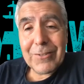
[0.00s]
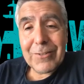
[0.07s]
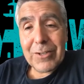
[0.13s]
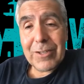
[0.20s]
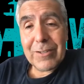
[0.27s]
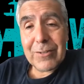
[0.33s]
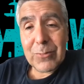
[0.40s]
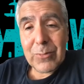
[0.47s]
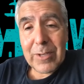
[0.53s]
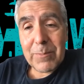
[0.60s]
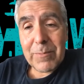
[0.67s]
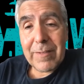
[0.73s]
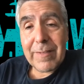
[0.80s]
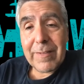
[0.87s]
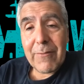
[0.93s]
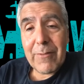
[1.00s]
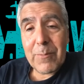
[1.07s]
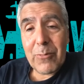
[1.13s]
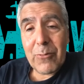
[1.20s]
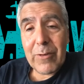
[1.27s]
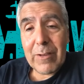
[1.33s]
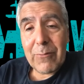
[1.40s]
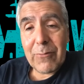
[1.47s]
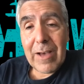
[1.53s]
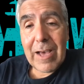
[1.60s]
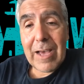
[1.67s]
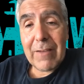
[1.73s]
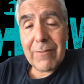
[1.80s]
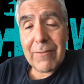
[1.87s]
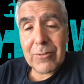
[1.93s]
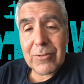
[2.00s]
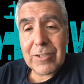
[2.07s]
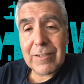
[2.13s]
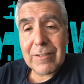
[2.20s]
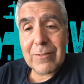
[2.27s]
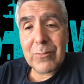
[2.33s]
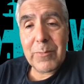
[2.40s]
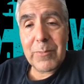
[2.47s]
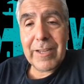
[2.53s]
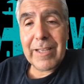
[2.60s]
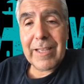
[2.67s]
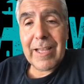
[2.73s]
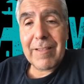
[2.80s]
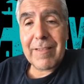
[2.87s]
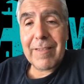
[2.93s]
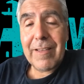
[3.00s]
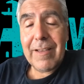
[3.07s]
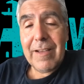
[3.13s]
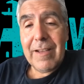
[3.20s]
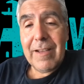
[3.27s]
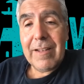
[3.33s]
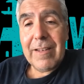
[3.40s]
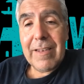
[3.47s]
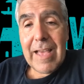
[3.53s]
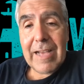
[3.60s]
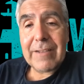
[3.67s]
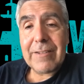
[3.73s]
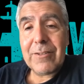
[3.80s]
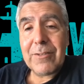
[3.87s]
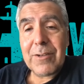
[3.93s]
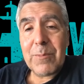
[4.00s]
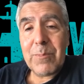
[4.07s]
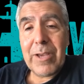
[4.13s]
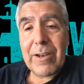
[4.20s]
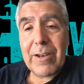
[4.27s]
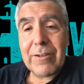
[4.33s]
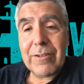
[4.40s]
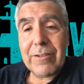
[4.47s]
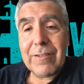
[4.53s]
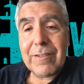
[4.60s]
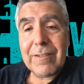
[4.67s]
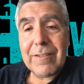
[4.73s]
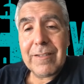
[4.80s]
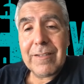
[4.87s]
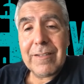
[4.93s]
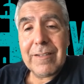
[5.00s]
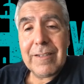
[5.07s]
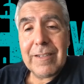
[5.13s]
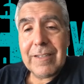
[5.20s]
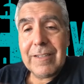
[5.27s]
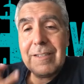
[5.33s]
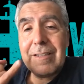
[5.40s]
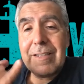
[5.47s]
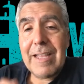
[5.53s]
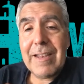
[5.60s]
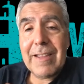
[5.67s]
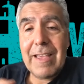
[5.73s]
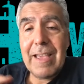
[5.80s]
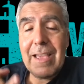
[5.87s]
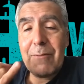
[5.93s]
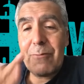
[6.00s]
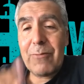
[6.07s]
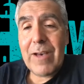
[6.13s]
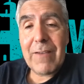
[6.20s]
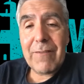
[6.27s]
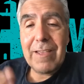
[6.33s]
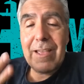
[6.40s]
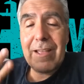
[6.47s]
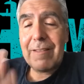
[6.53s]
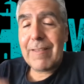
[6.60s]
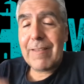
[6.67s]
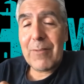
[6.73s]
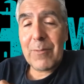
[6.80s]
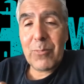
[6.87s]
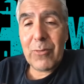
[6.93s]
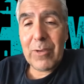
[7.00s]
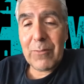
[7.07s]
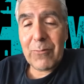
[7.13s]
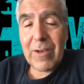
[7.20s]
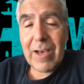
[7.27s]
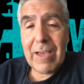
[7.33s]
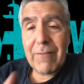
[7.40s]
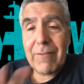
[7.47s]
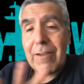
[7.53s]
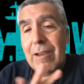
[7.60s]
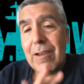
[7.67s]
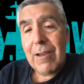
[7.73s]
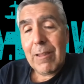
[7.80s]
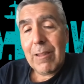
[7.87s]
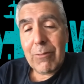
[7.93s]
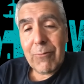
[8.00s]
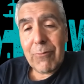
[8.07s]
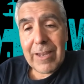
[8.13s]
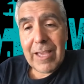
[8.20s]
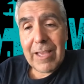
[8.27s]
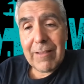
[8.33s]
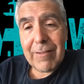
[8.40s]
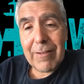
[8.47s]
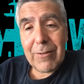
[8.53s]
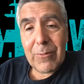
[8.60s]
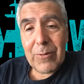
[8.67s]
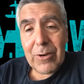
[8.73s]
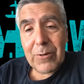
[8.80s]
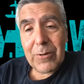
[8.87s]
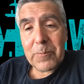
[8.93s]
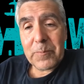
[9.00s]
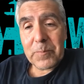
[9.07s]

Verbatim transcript: going to swim the 7.5. So she's swimming against national competitors, the 10K, 5K, and 7.5, three days in a row.